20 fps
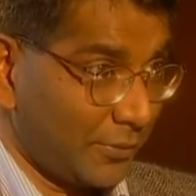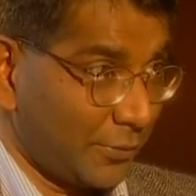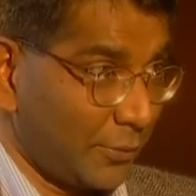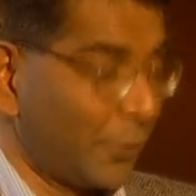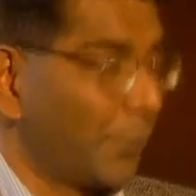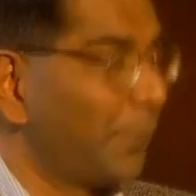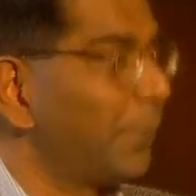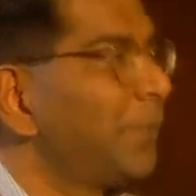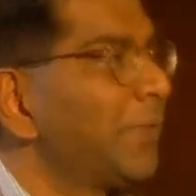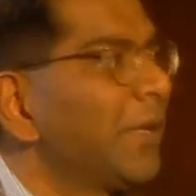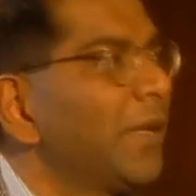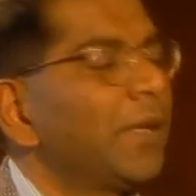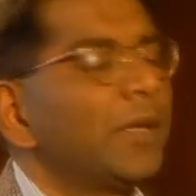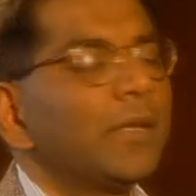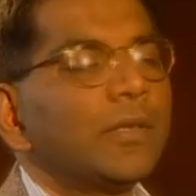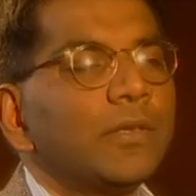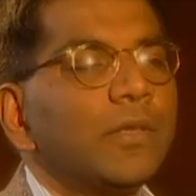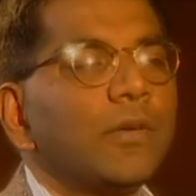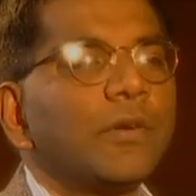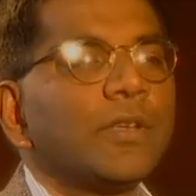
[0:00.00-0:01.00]
So
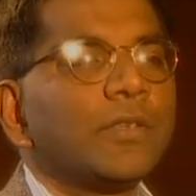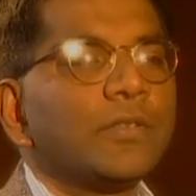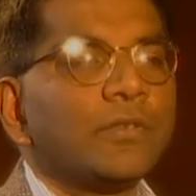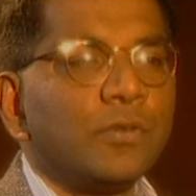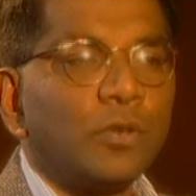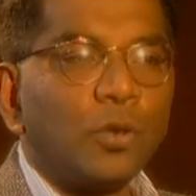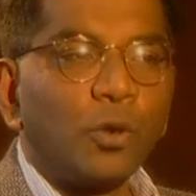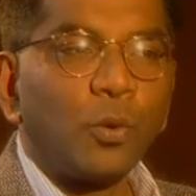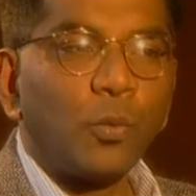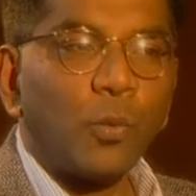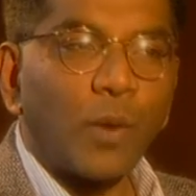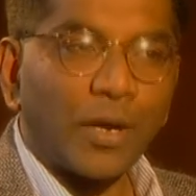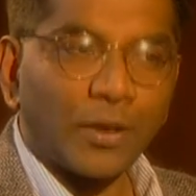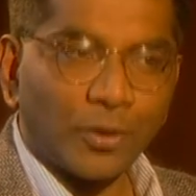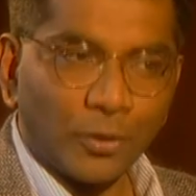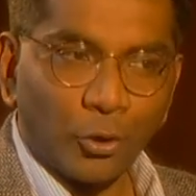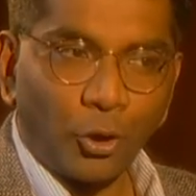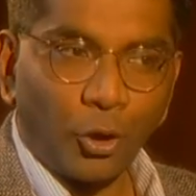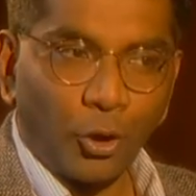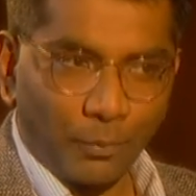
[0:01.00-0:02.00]
there is no
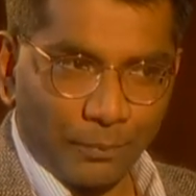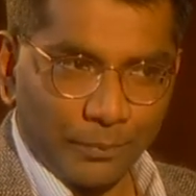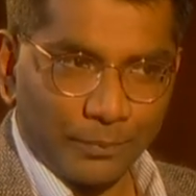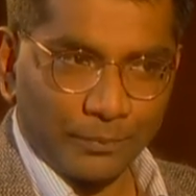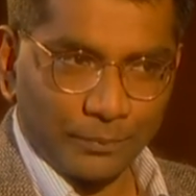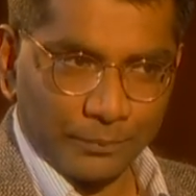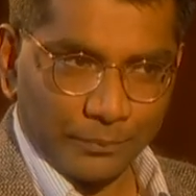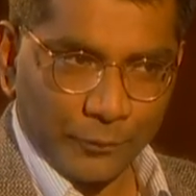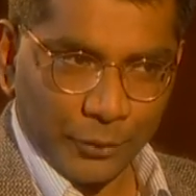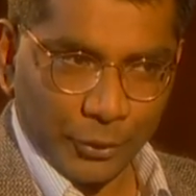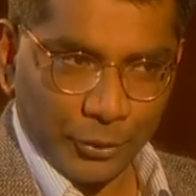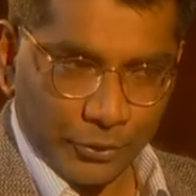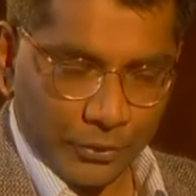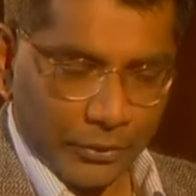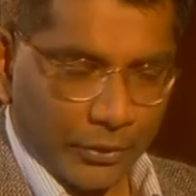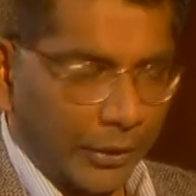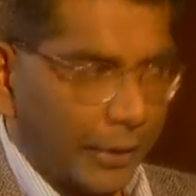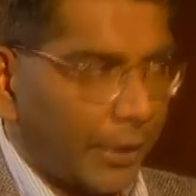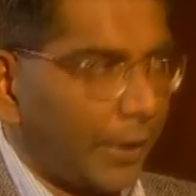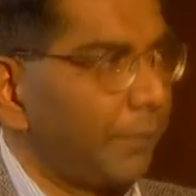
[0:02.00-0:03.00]
one norm. You
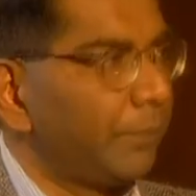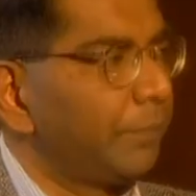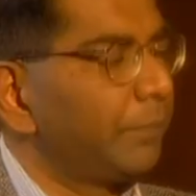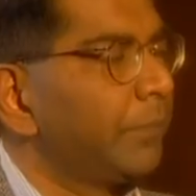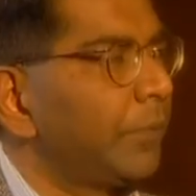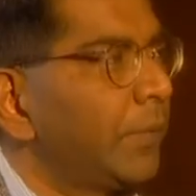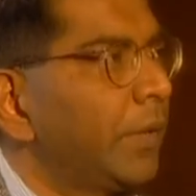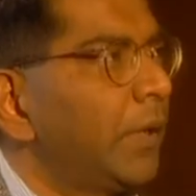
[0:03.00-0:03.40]
know,